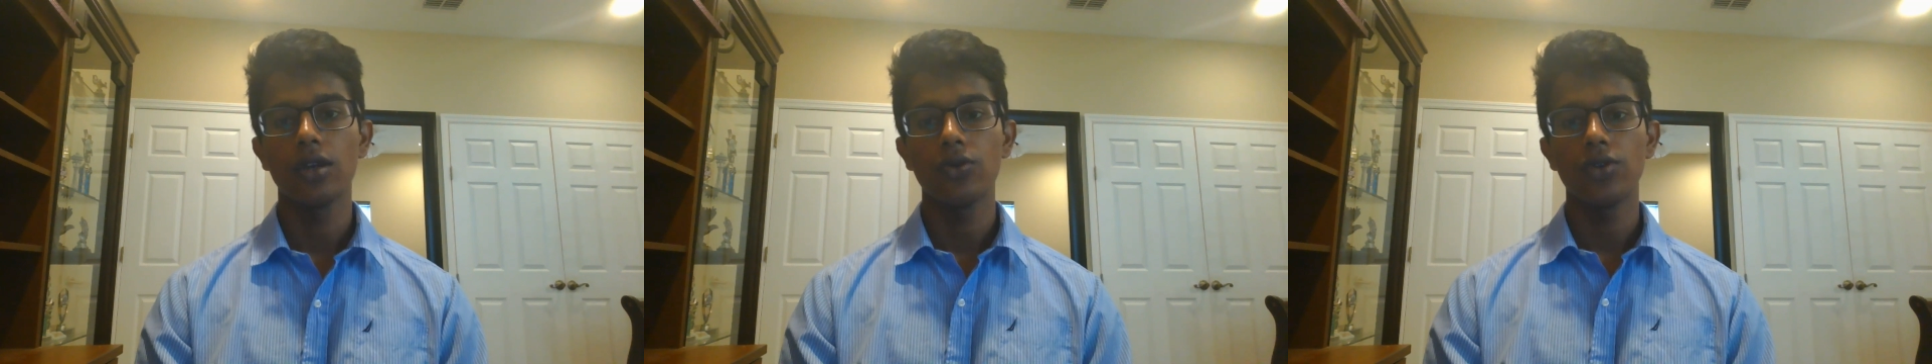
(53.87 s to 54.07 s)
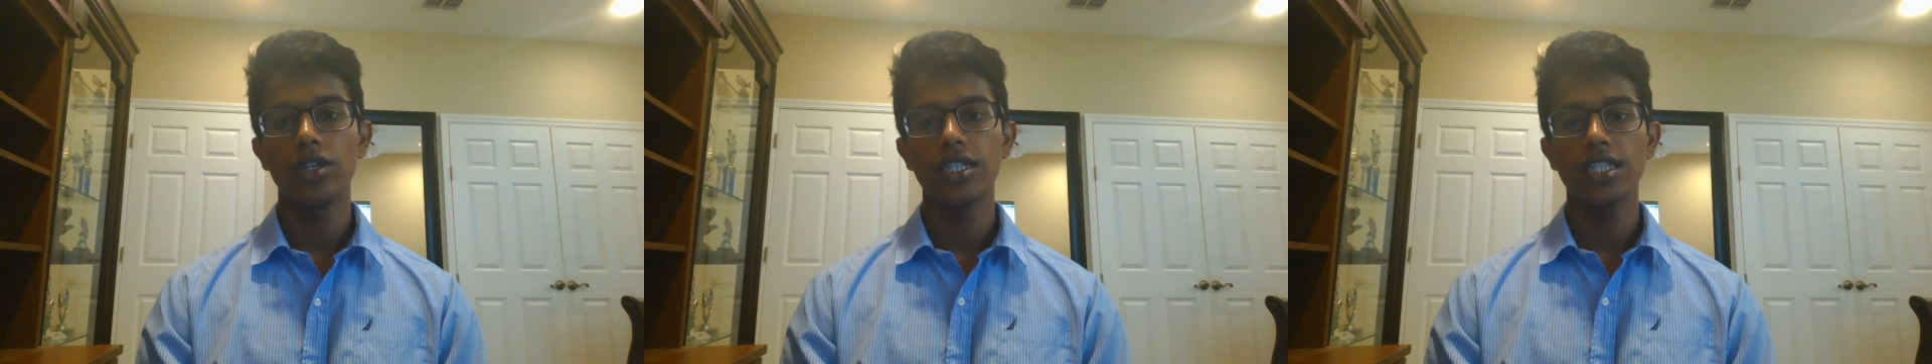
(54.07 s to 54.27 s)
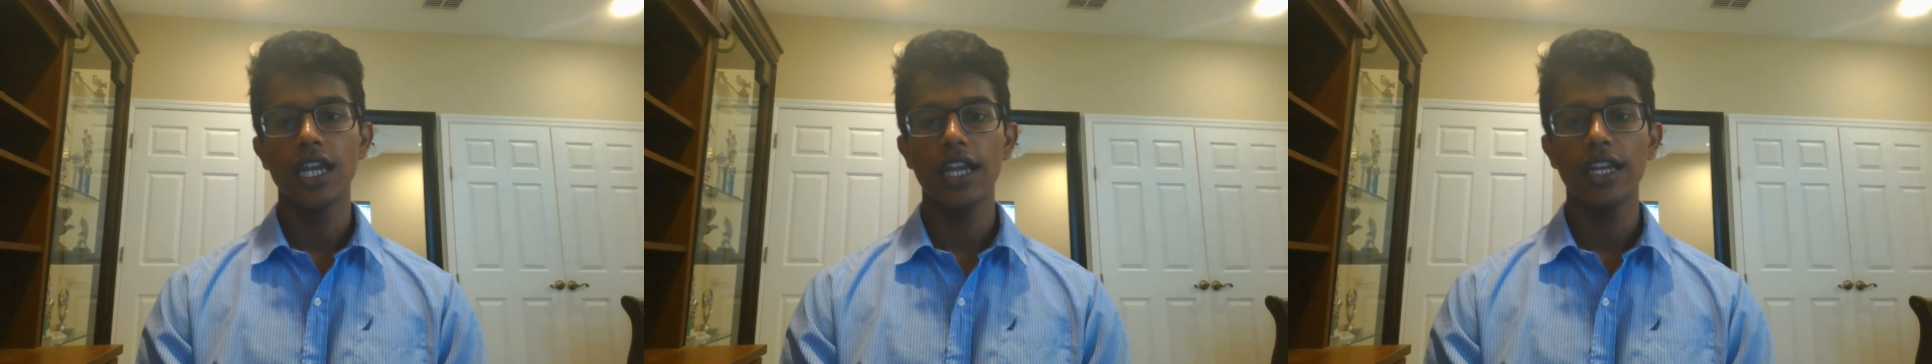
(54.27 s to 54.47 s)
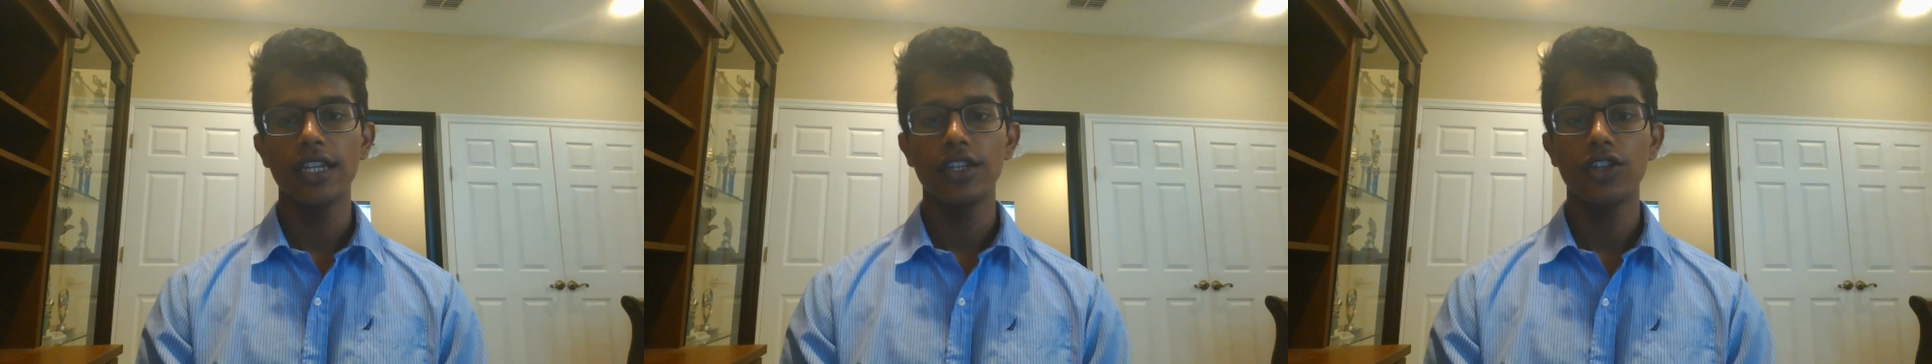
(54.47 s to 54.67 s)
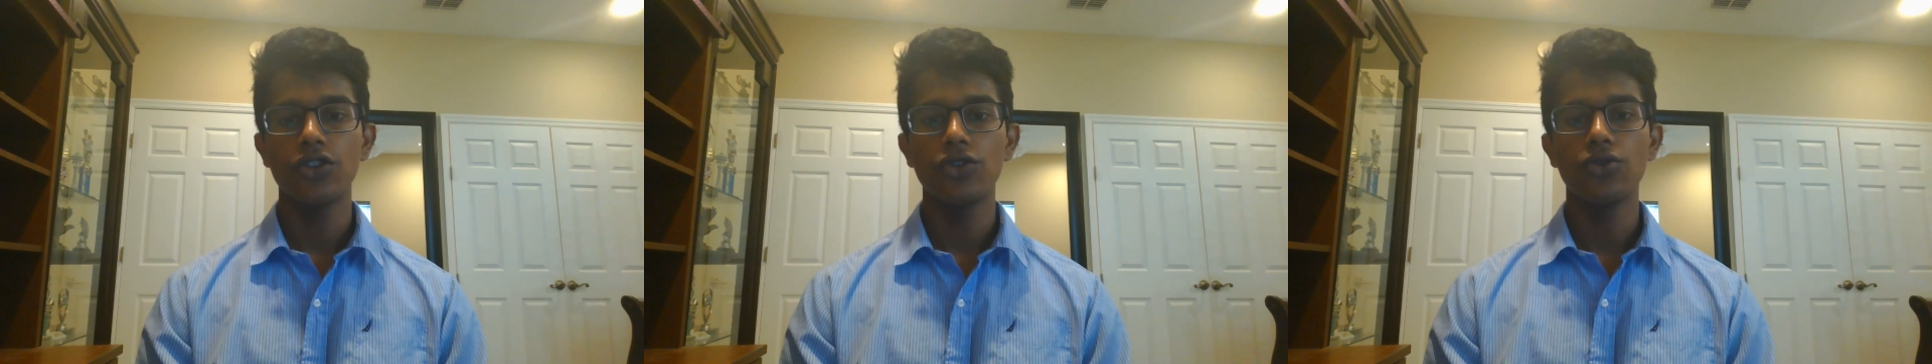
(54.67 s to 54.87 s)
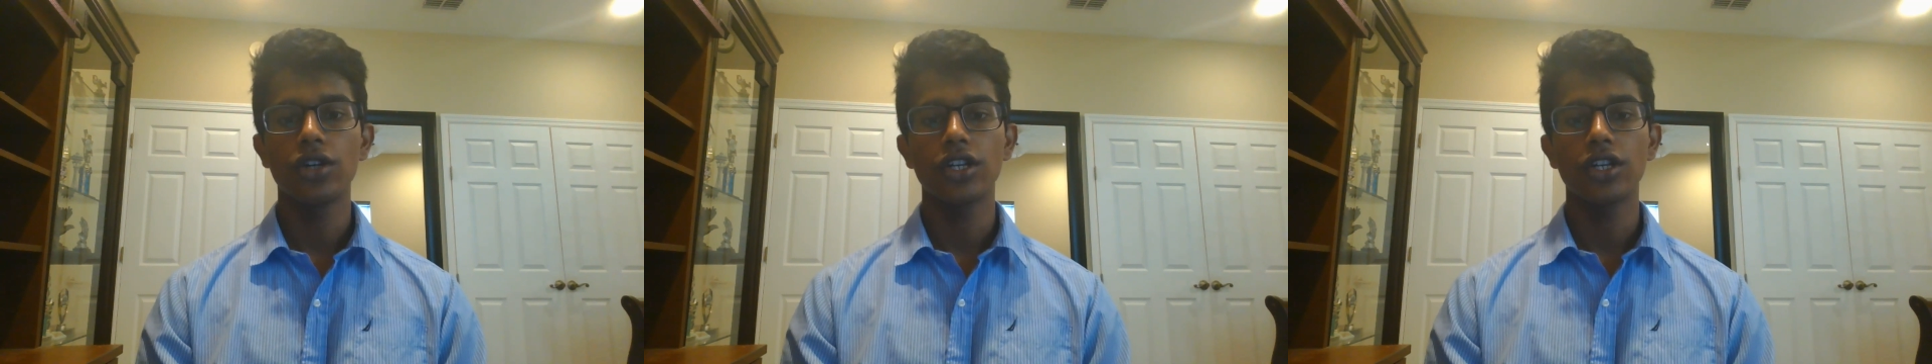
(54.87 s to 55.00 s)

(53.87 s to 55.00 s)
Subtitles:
we decided to do a